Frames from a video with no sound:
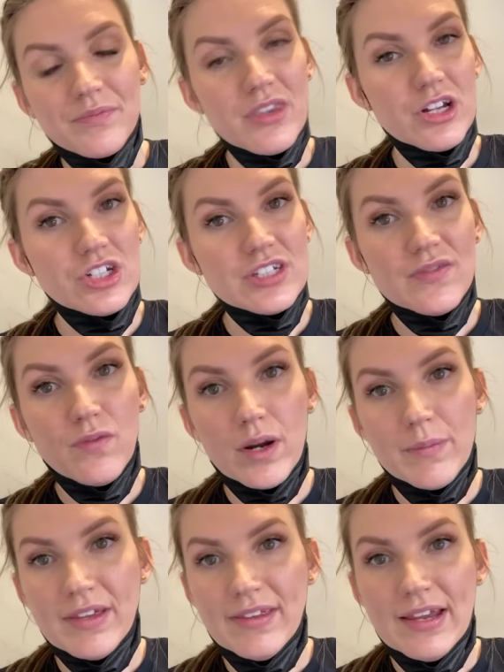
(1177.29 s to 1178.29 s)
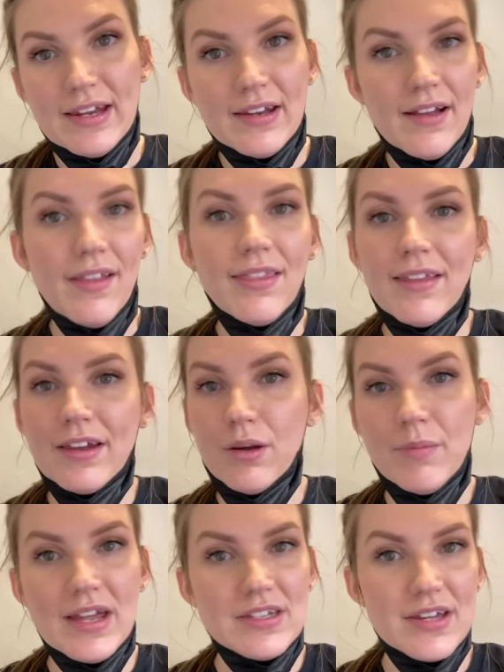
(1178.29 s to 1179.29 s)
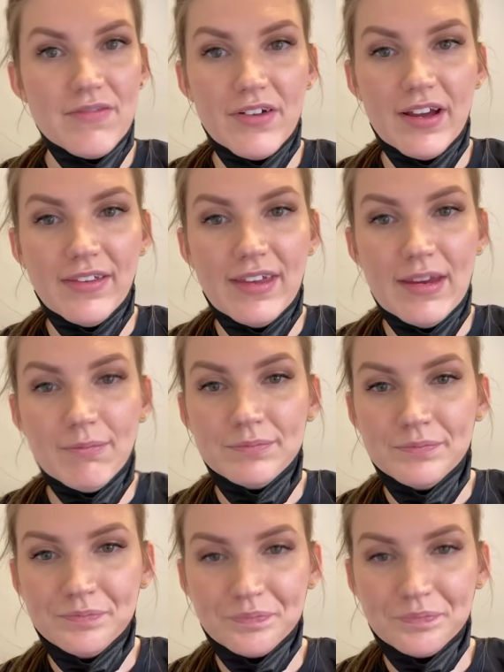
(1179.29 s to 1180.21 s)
They're just formulated a little bit differently.